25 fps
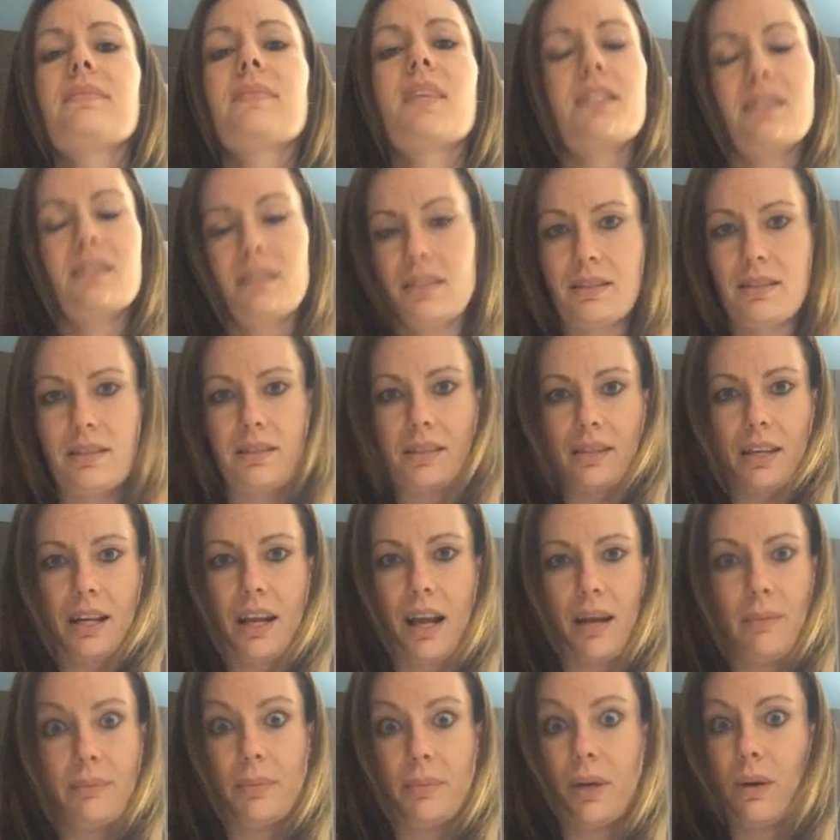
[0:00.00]
because it's just
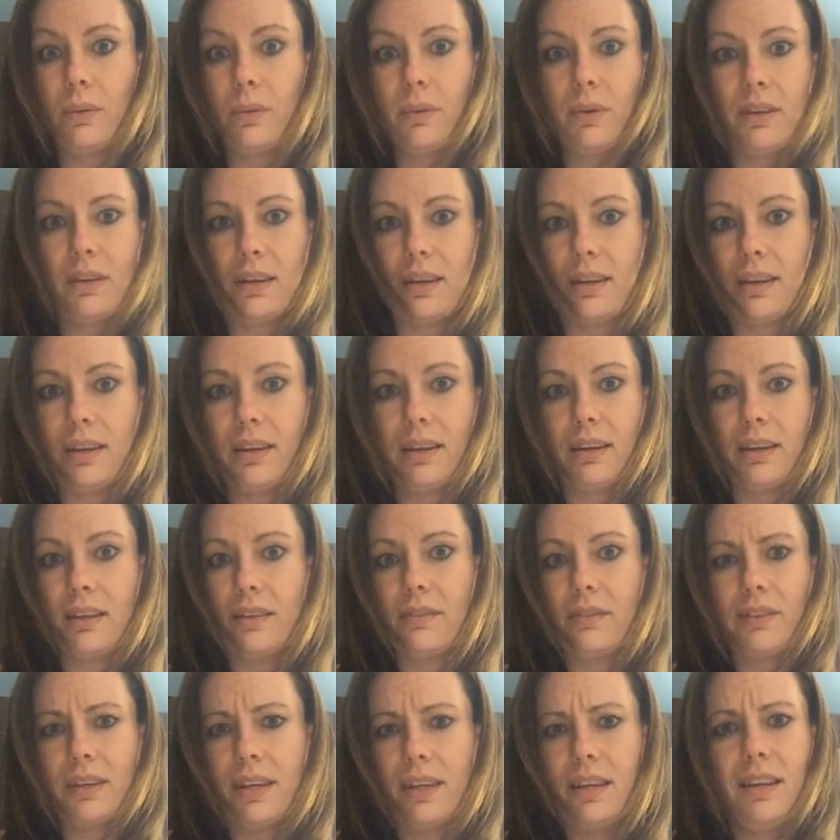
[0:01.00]
like i'm not worthy
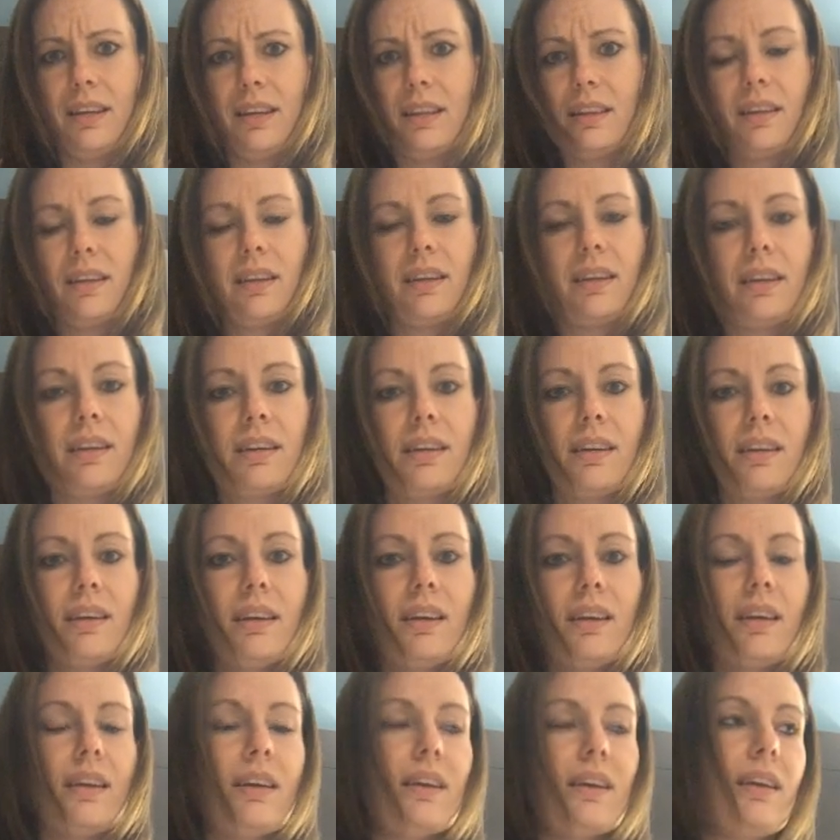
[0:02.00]
of anything
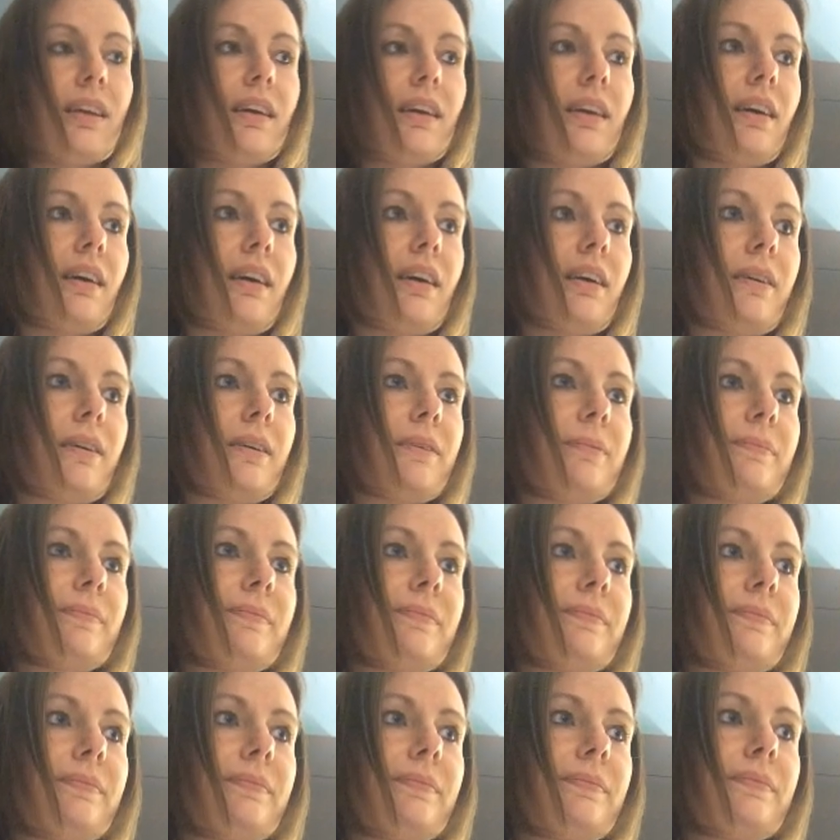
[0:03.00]

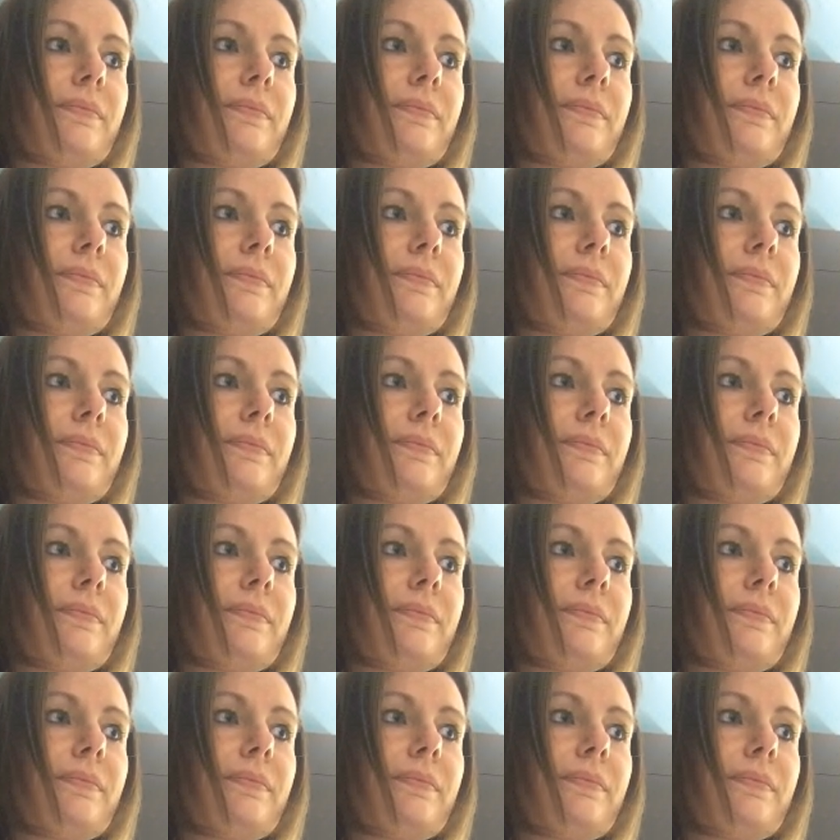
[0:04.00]
um